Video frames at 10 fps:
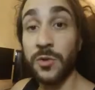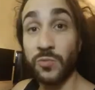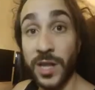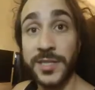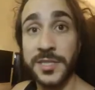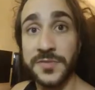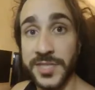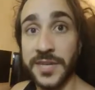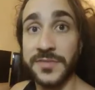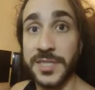Relative
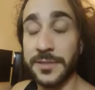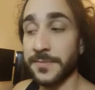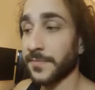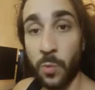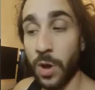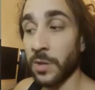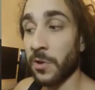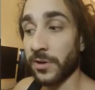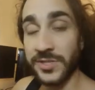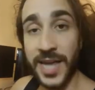safety. Wall of
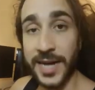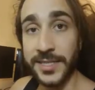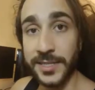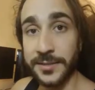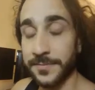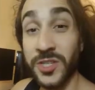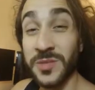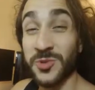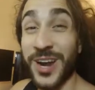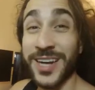Martyrs tactic. You can
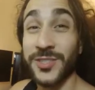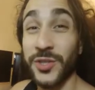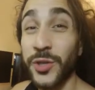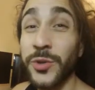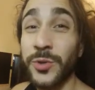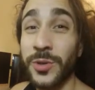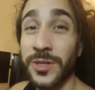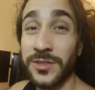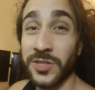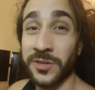subtract 2
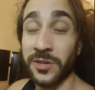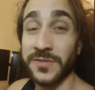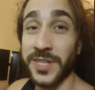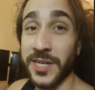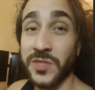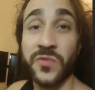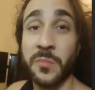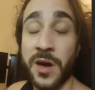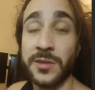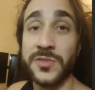to nerve tests for
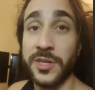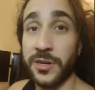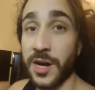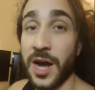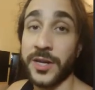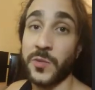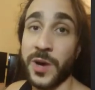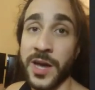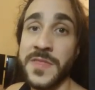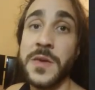models that are
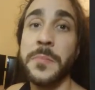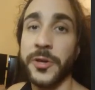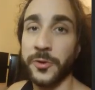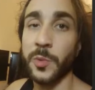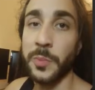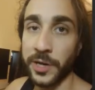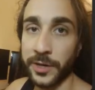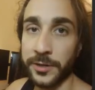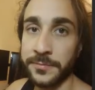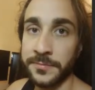occupying the Imperial
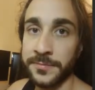bunker.